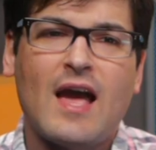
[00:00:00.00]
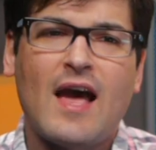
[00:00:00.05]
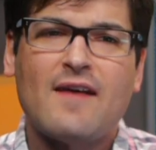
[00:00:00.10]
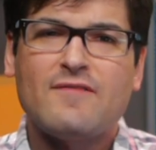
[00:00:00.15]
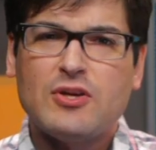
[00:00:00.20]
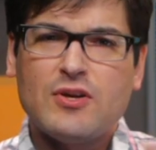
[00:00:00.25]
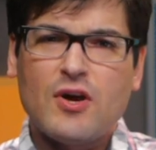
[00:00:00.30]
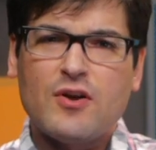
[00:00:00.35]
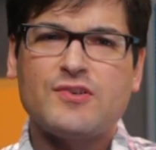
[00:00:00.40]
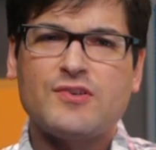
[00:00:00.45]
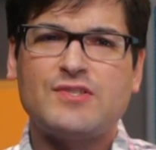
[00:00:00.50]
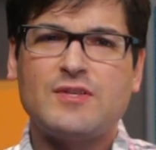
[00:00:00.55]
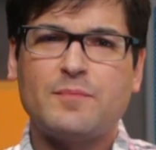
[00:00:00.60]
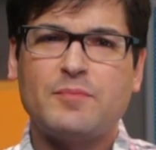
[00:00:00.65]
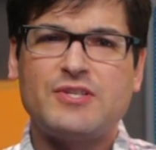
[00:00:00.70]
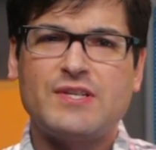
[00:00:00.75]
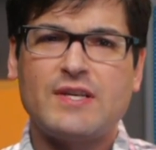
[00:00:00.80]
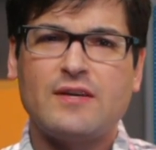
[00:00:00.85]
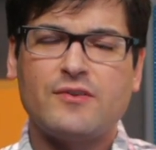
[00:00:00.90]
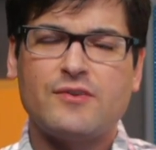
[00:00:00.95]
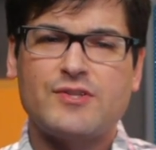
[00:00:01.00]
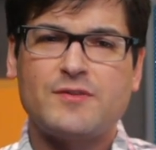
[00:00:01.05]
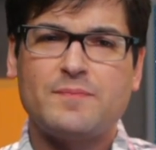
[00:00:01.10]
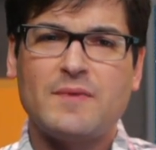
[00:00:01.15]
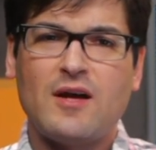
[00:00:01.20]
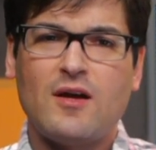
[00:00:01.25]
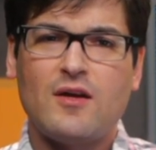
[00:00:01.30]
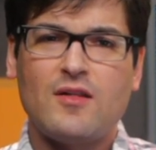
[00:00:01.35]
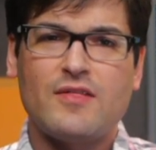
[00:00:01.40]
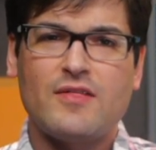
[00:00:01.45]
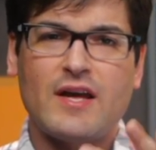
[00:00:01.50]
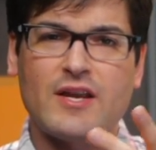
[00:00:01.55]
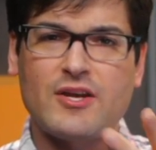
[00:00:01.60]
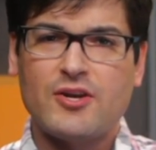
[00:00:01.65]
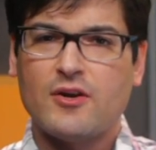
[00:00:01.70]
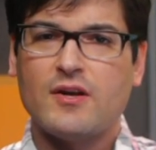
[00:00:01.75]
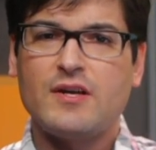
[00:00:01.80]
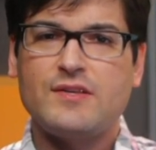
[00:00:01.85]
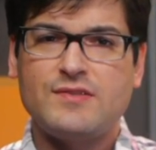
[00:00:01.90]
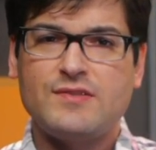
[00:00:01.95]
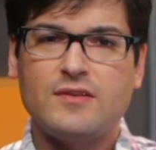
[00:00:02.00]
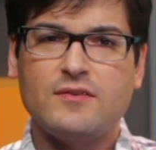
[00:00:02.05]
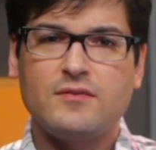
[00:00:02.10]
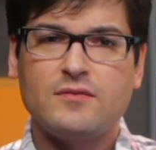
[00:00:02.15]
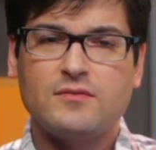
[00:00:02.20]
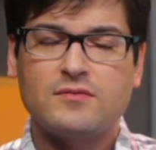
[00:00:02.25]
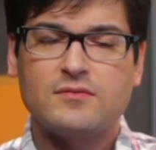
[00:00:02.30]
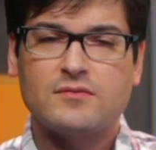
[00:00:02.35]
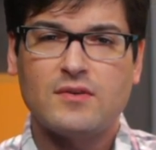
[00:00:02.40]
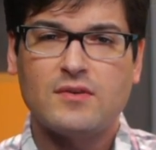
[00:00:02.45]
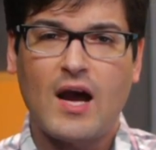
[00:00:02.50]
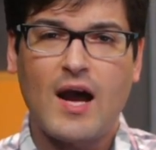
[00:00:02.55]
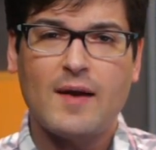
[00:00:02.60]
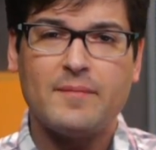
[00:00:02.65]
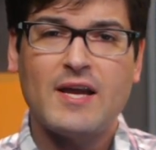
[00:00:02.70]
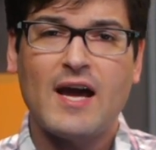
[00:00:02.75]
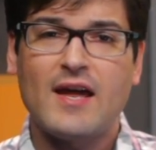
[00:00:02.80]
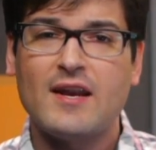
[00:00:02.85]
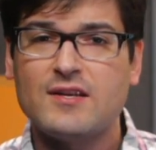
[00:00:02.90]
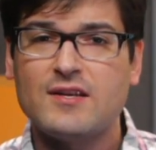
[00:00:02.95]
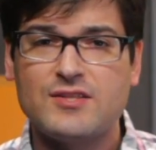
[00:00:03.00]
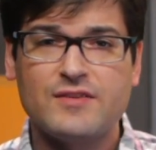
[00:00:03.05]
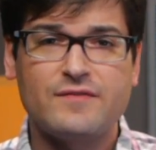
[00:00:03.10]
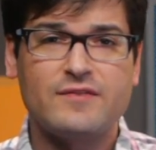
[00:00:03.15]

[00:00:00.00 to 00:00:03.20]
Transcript: Have you noticed a particular smell that you're into? I'm kind of into